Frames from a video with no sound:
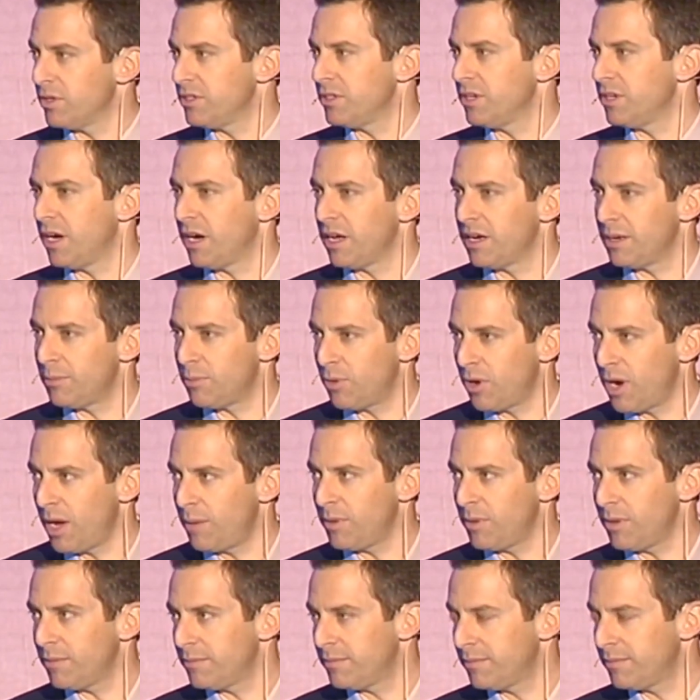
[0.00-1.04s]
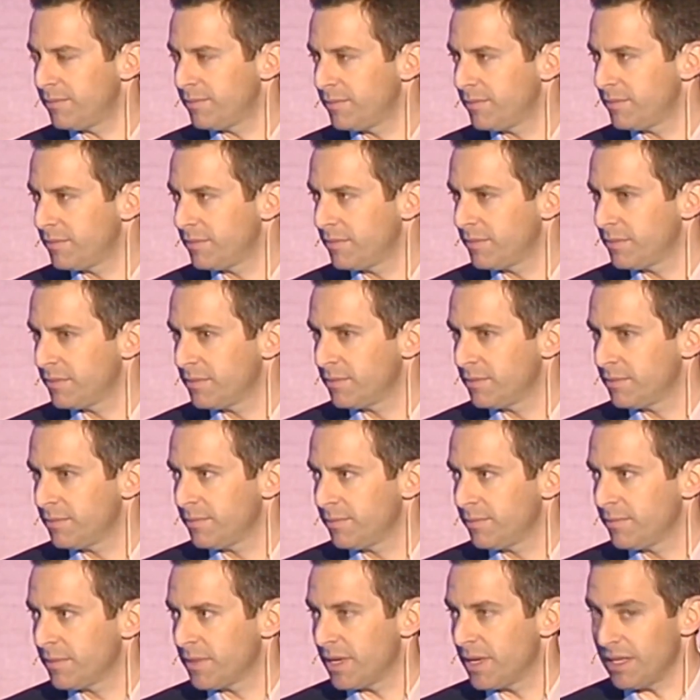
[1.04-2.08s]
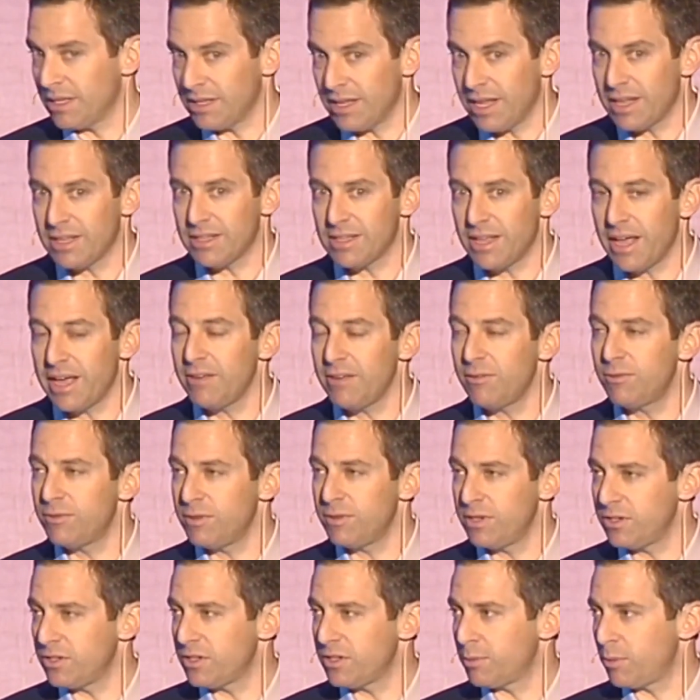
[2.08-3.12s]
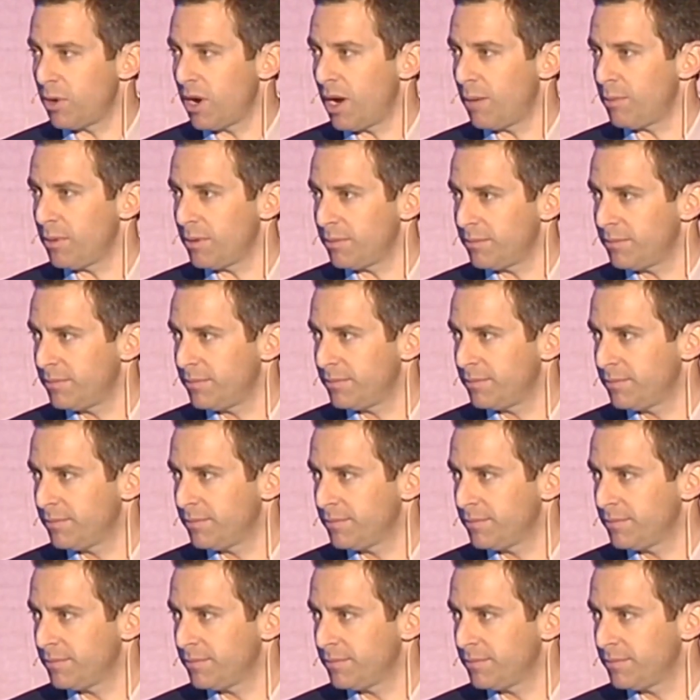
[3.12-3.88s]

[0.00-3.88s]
is not a problem. You know, life is the problem.